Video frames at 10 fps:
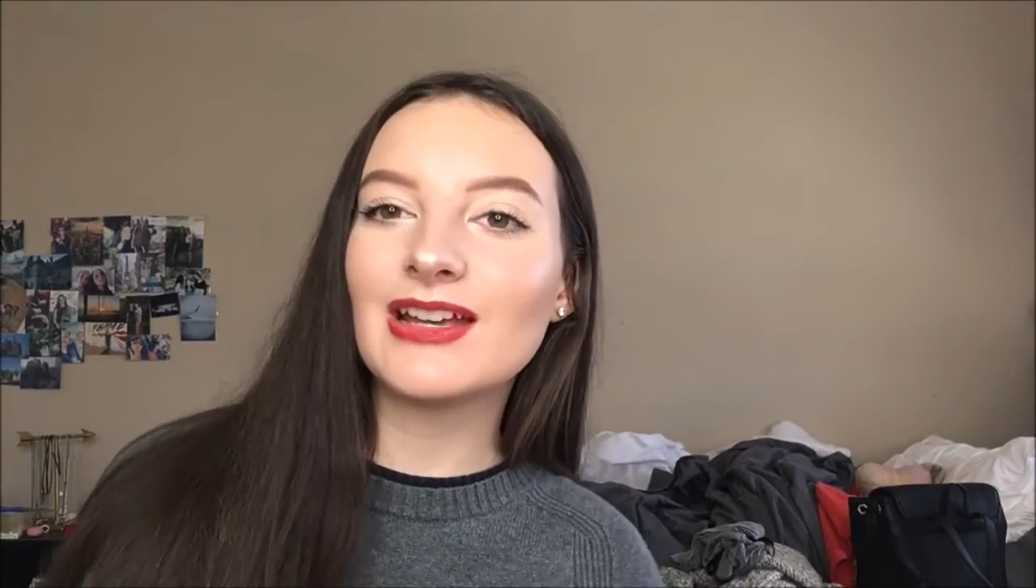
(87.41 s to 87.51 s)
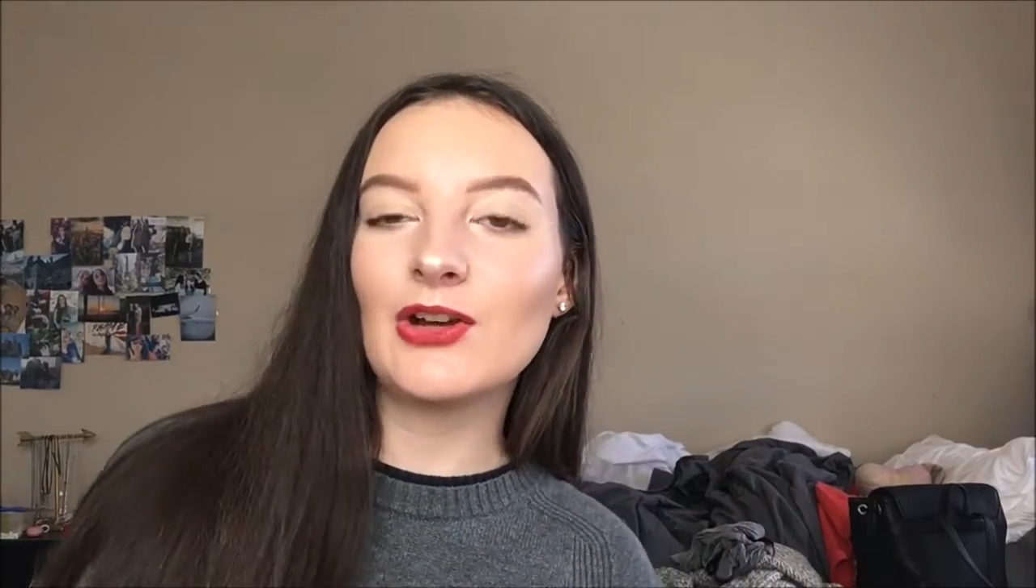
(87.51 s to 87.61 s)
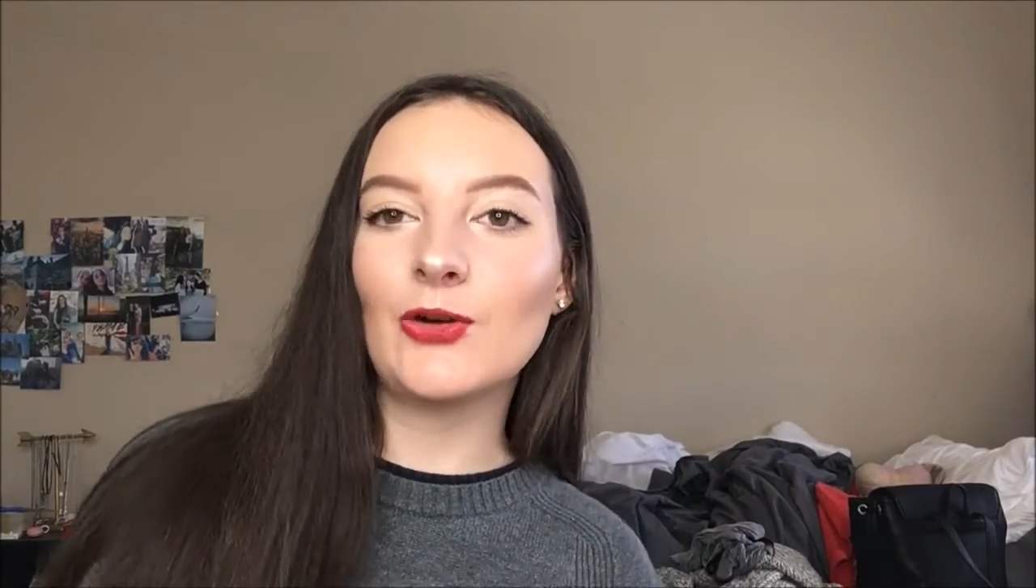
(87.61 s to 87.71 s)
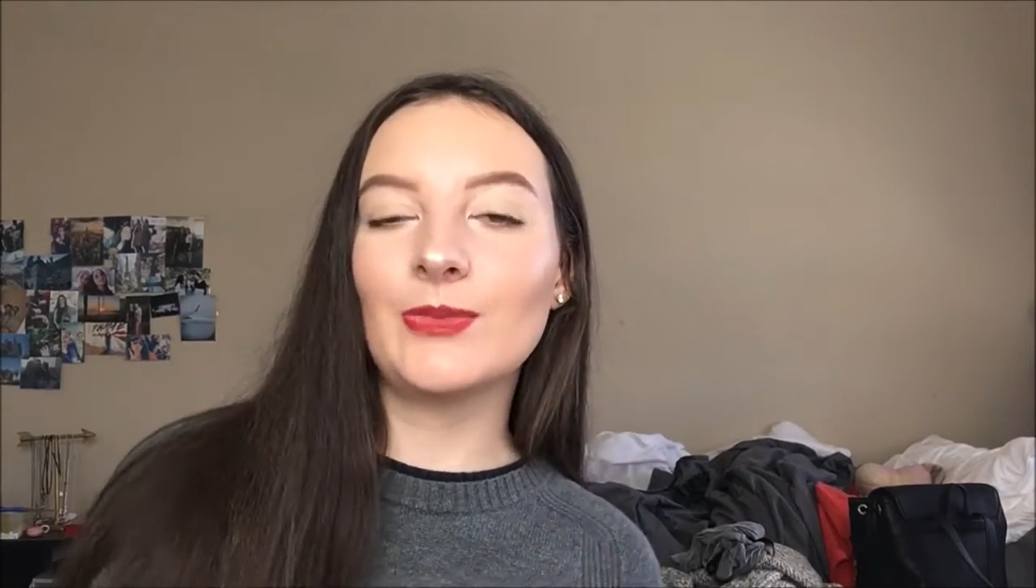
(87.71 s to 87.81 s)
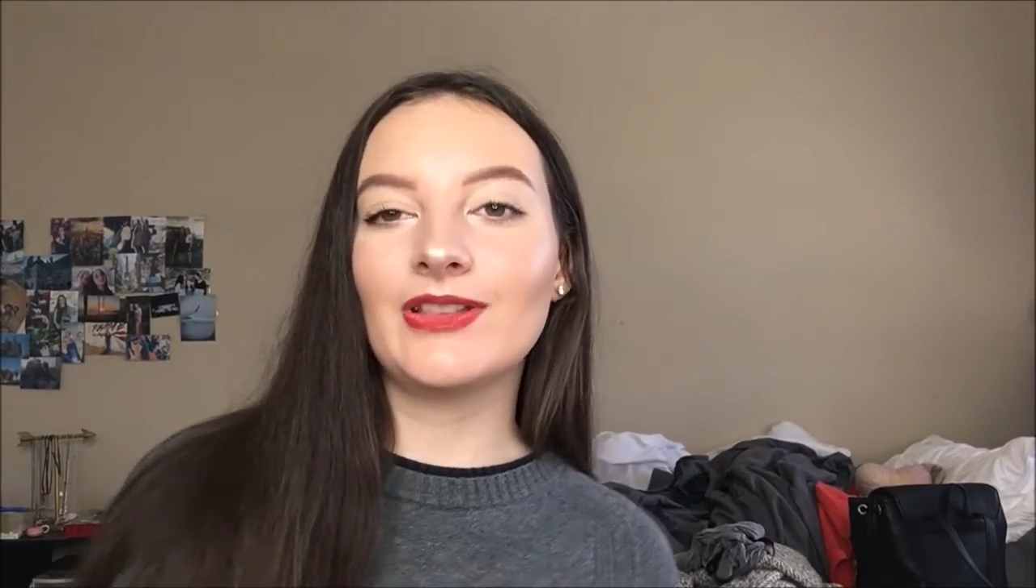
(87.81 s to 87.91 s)

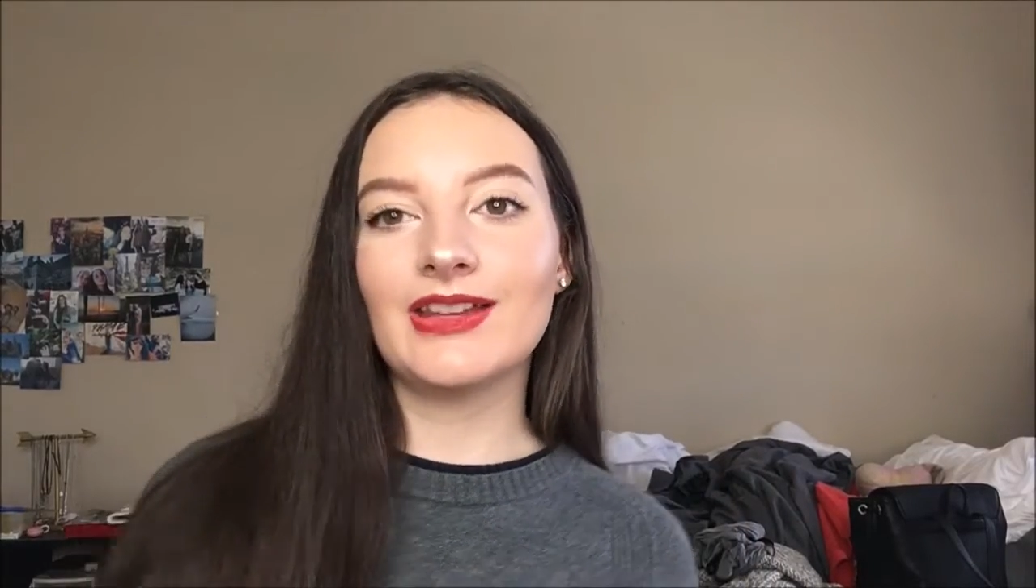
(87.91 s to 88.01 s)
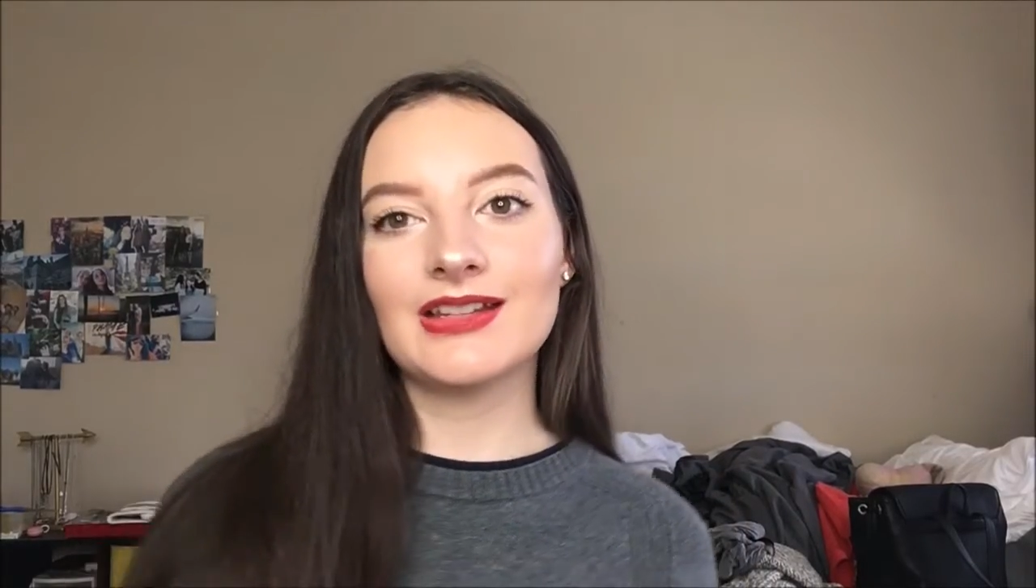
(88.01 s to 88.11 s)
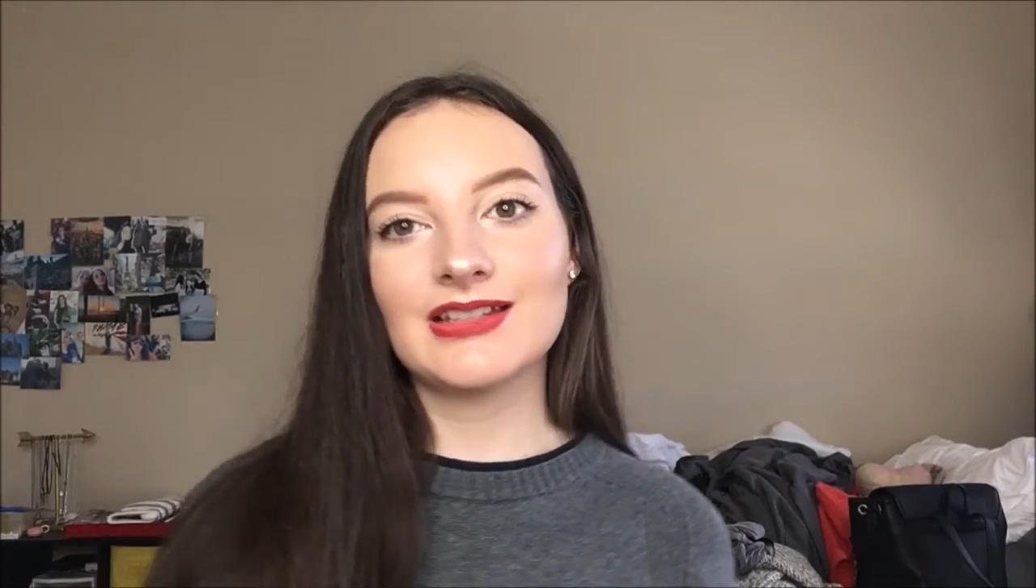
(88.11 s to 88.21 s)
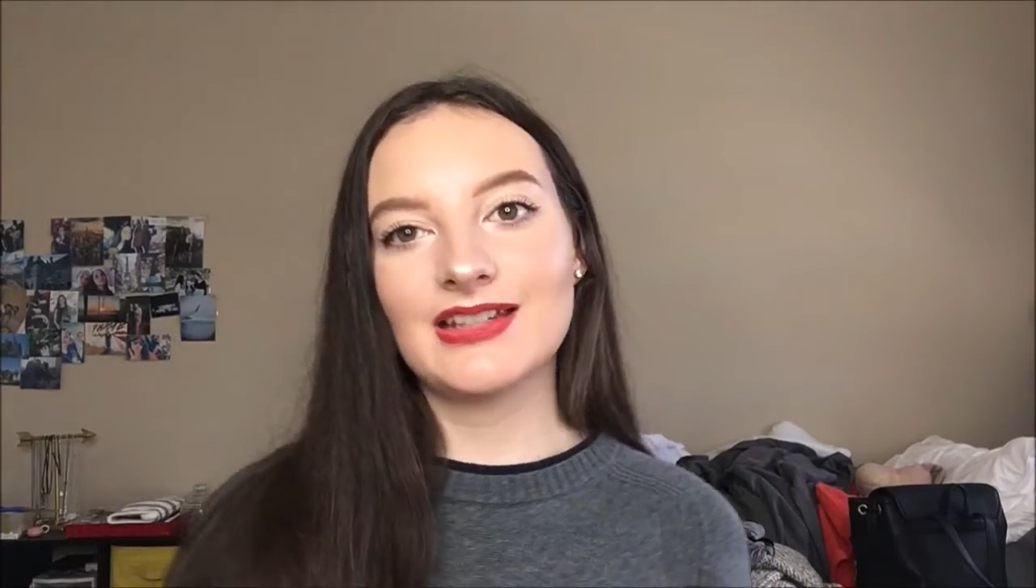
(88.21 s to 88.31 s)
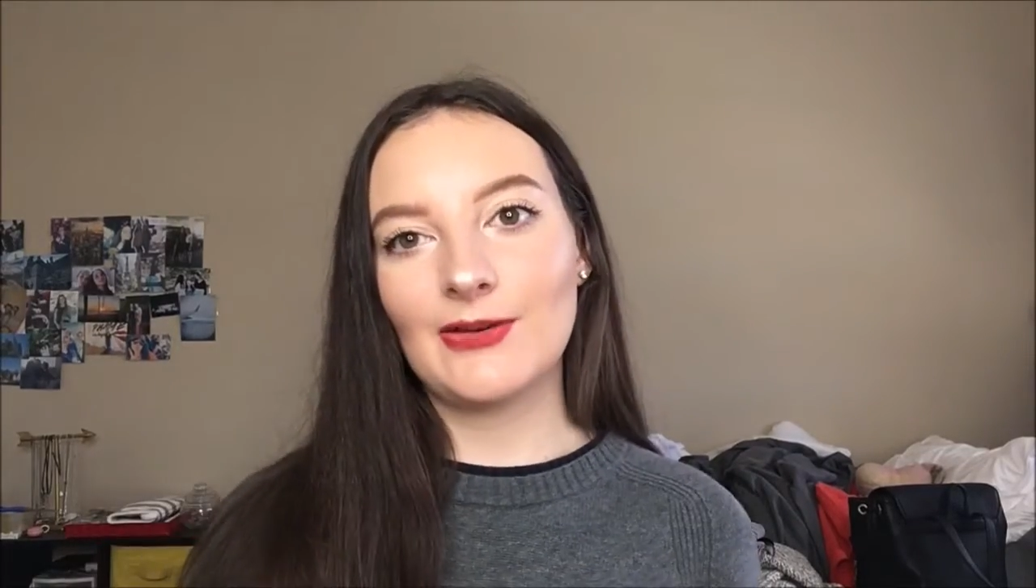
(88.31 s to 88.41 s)
It will be
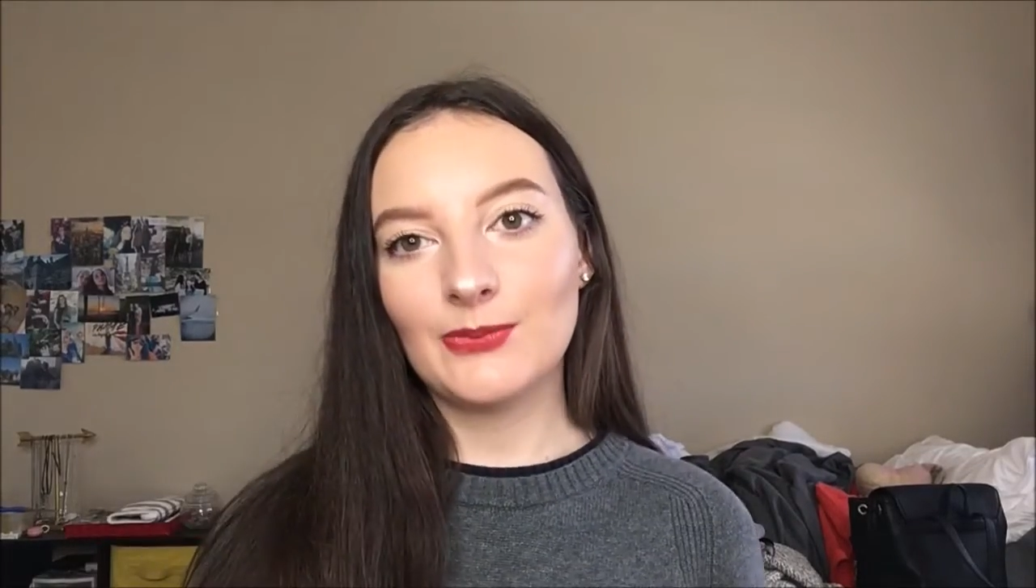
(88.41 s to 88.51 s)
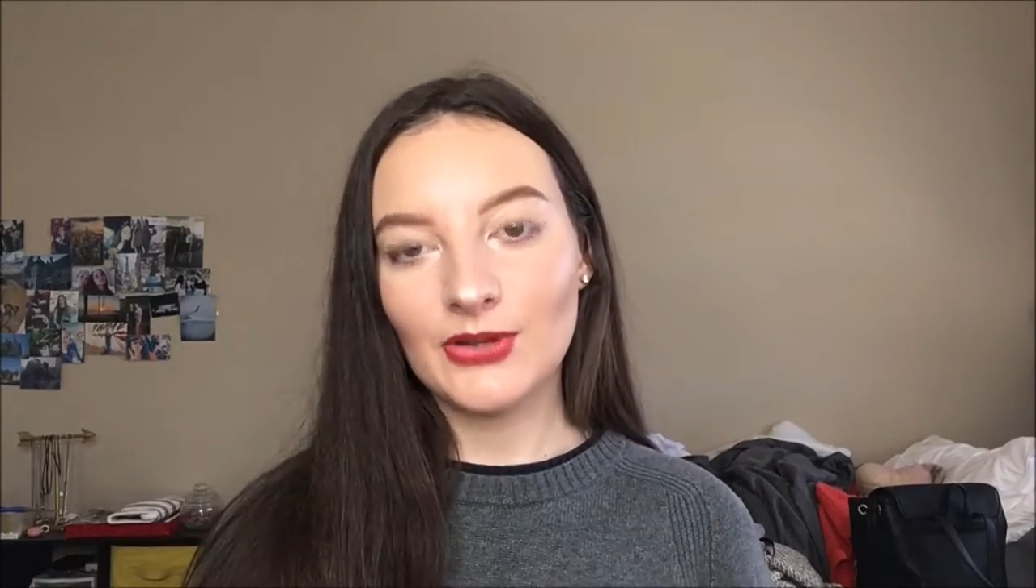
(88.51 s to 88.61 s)
linked down